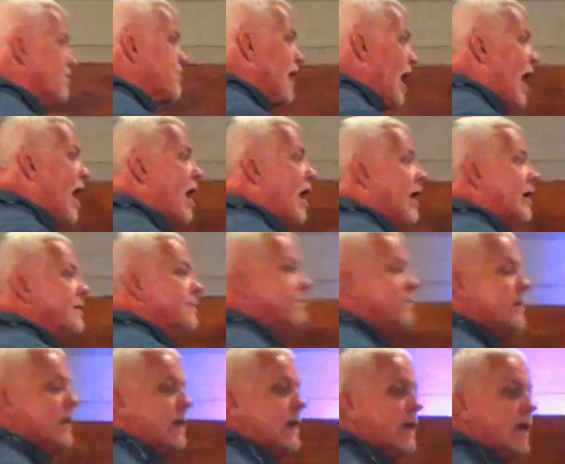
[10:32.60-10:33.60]
God.
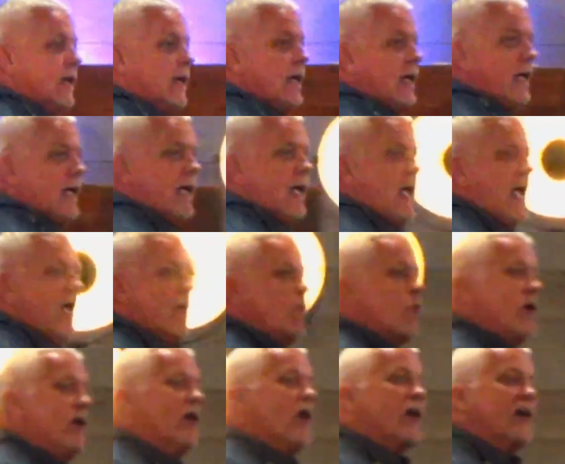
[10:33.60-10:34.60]
And
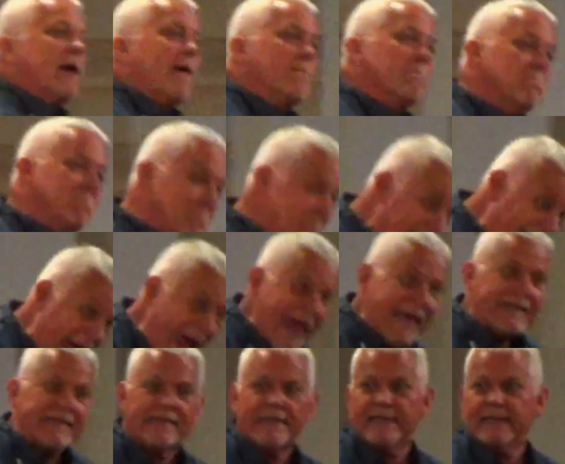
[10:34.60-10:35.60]
we are
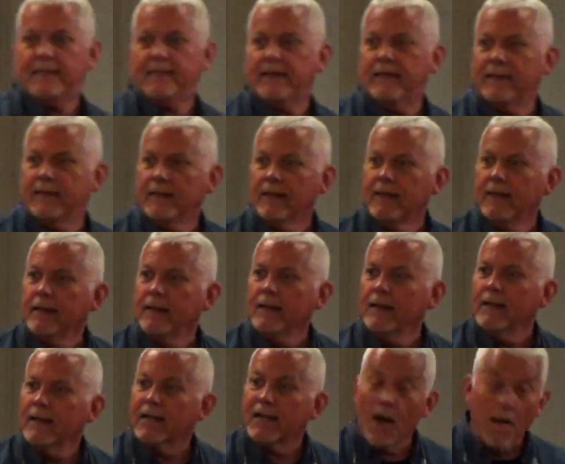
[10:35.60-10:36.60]
commanded.
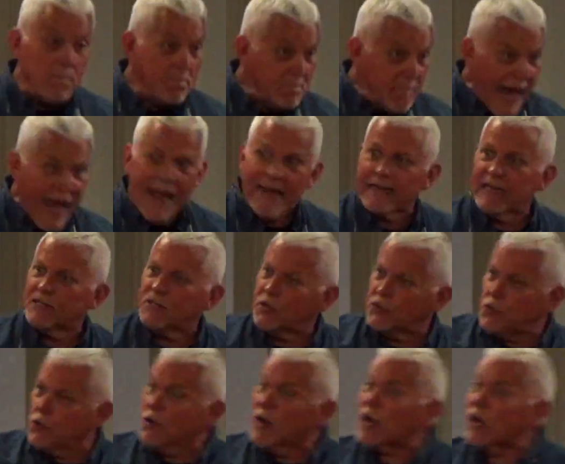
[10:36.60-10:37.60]
Did
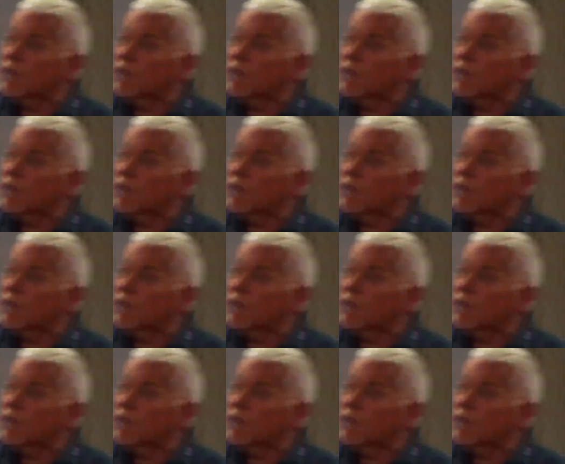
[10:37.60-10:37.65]
you hear